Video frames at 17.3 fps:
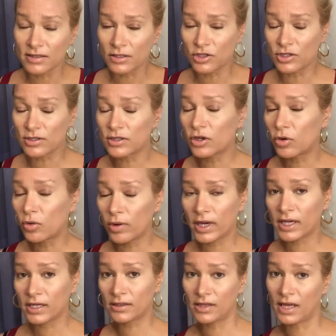So just a
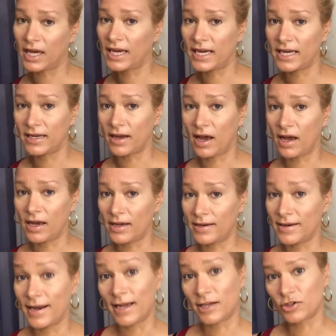quick and light
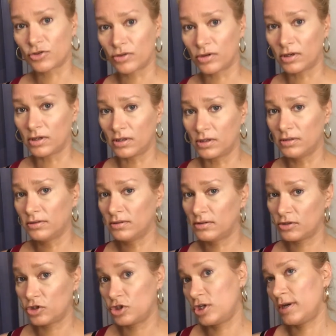natural
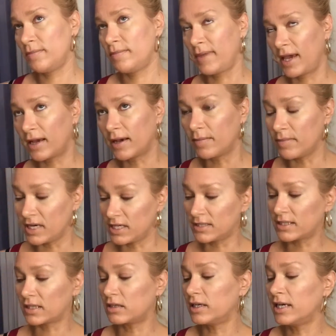gym makeup
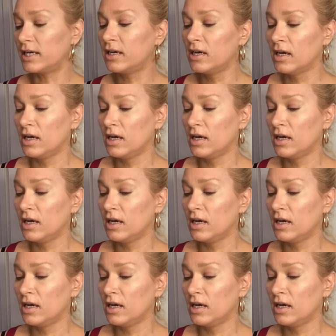basically.